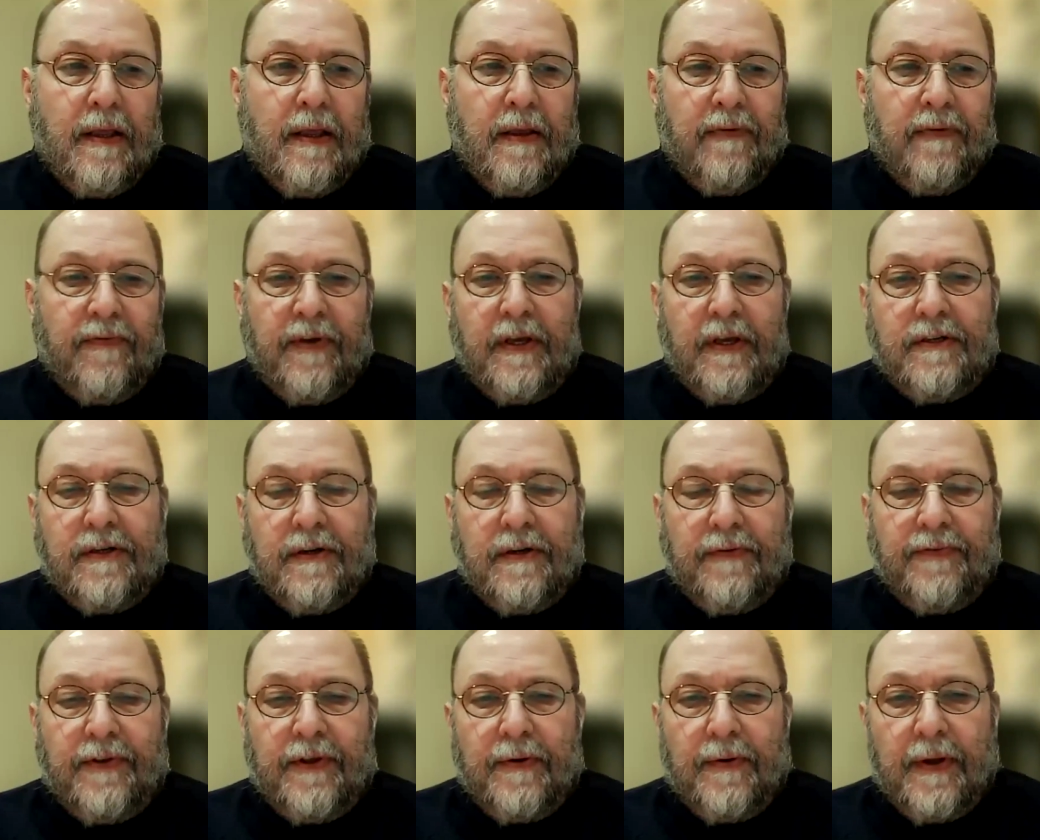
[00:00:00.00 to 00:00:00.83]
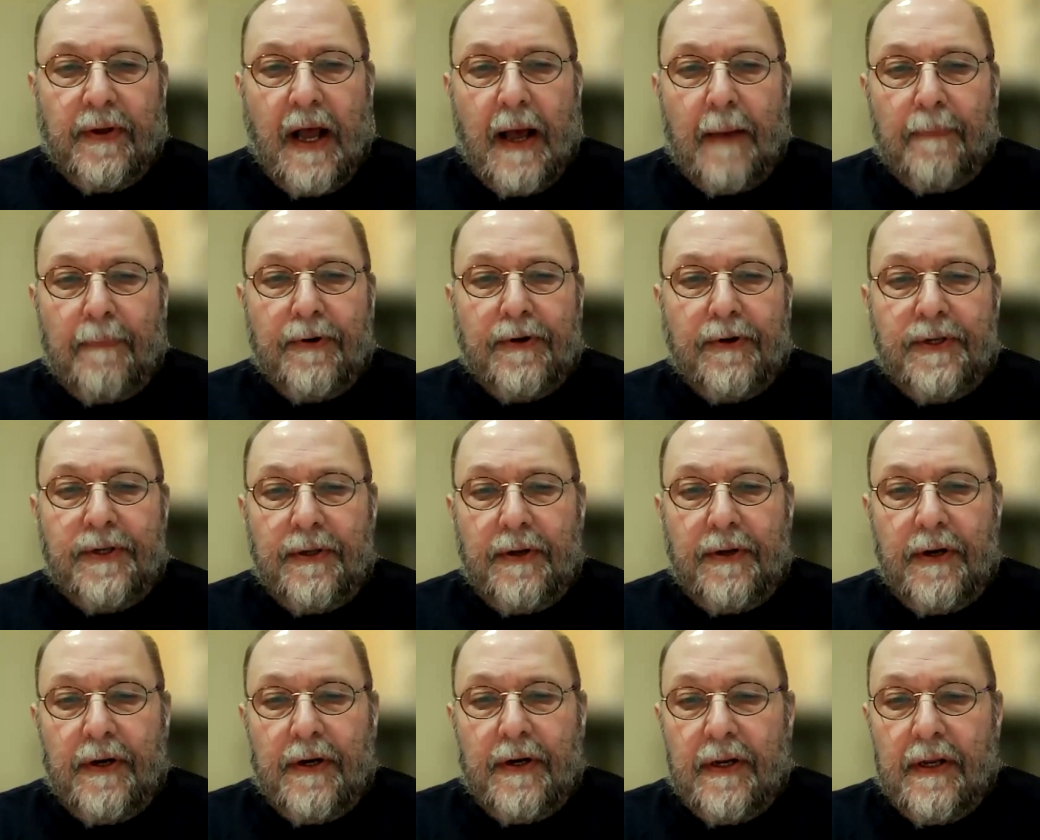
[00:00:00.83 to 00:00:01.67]
to give each of you an
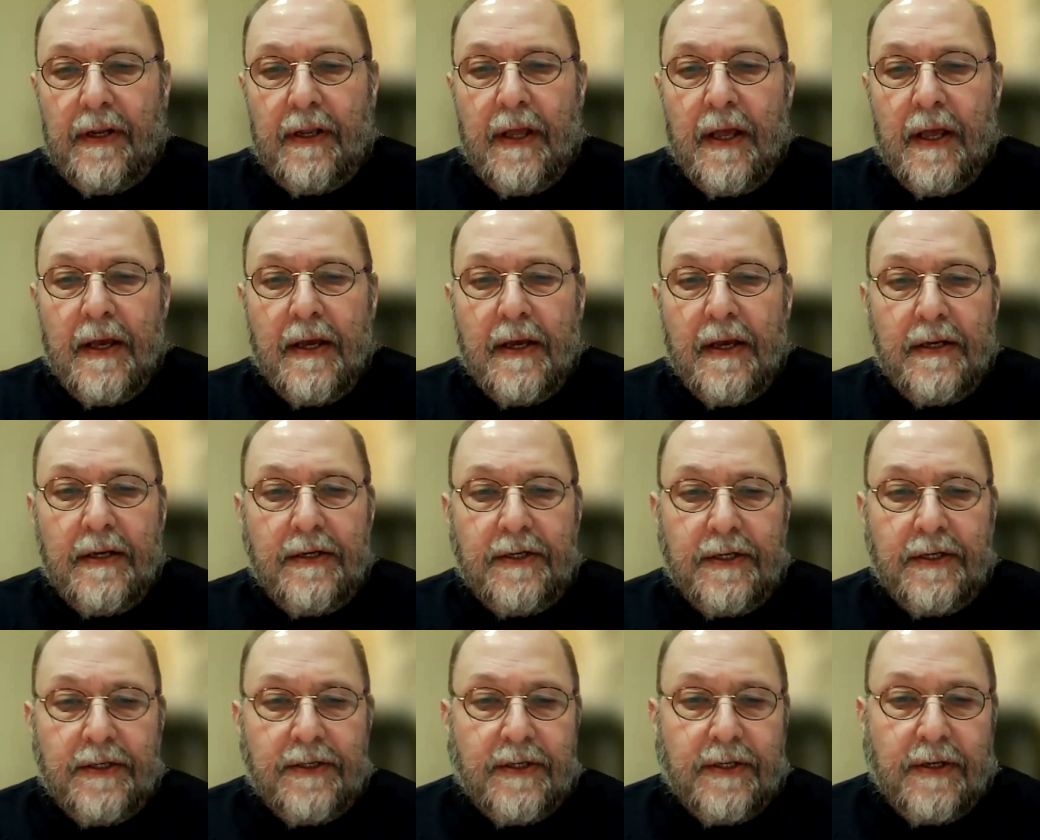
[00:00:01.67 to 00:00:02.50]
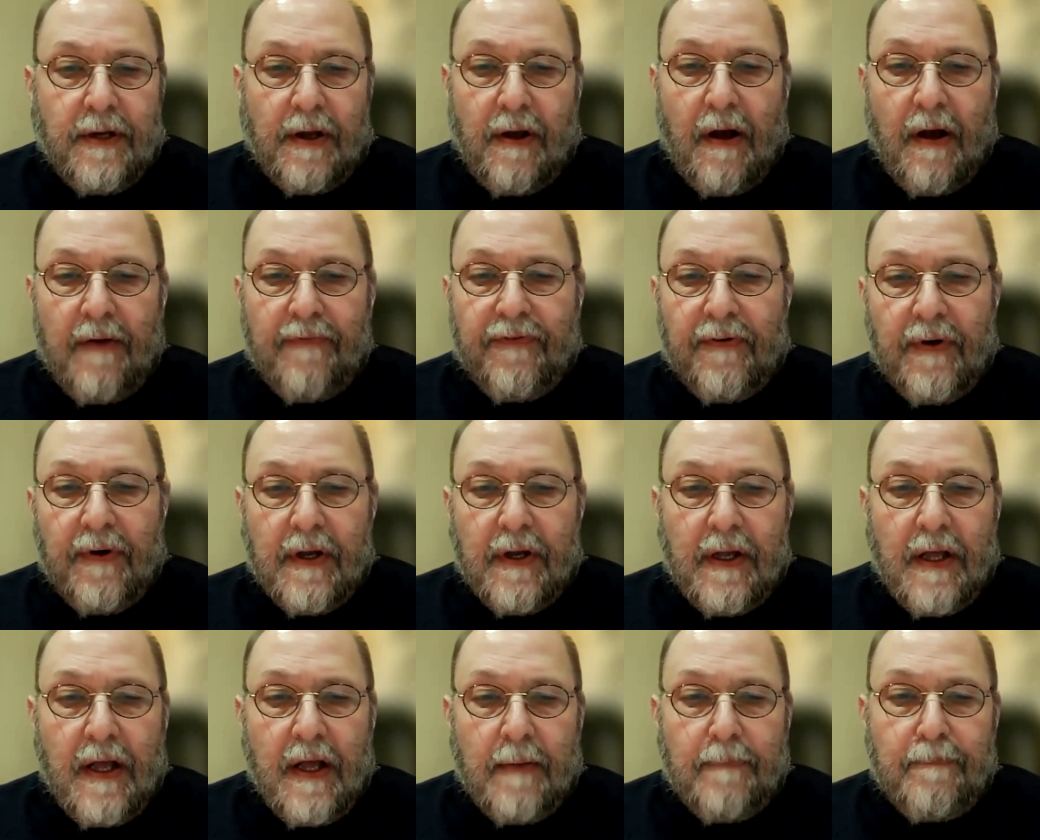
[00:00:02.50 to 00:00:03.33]
opportunity just to offer
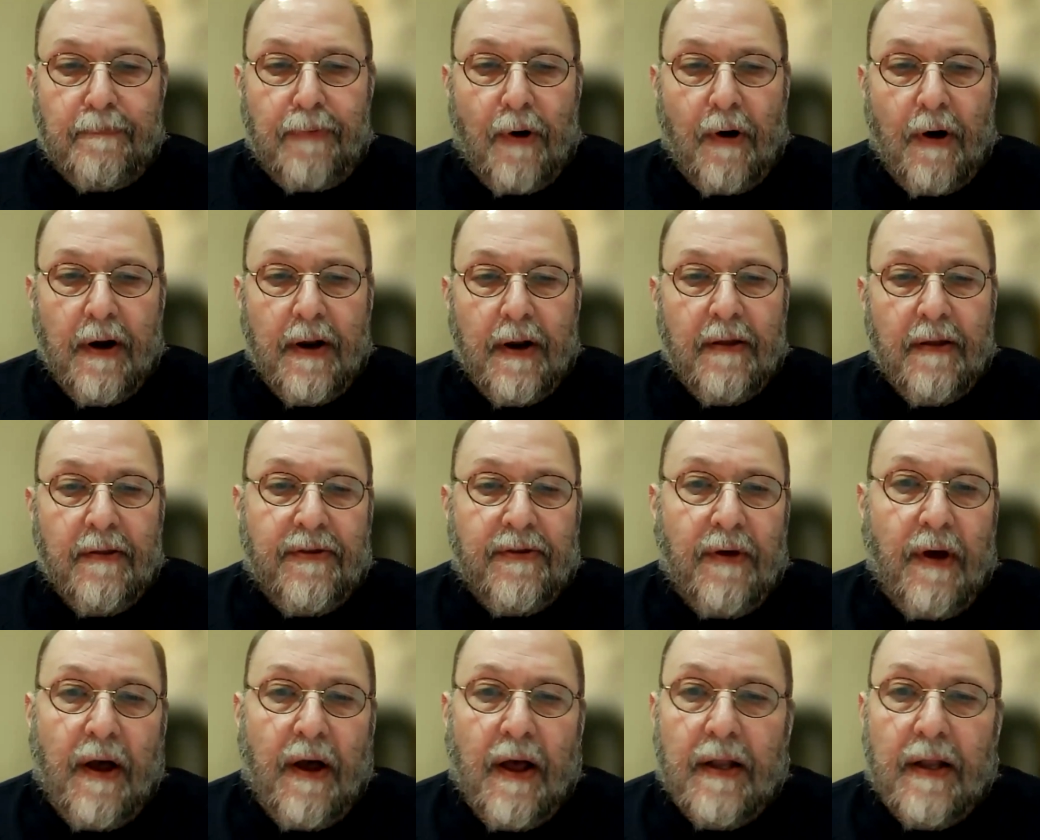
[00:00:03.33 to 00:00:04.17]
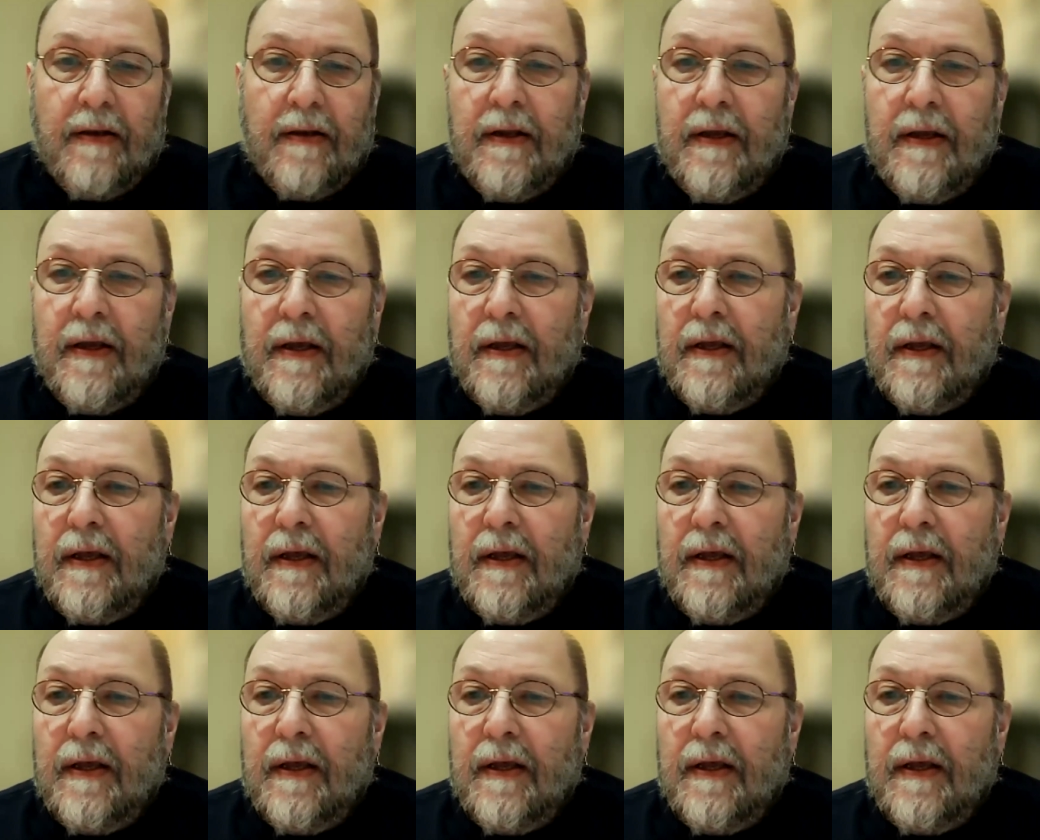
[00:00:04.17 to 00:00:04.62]
a parting thought.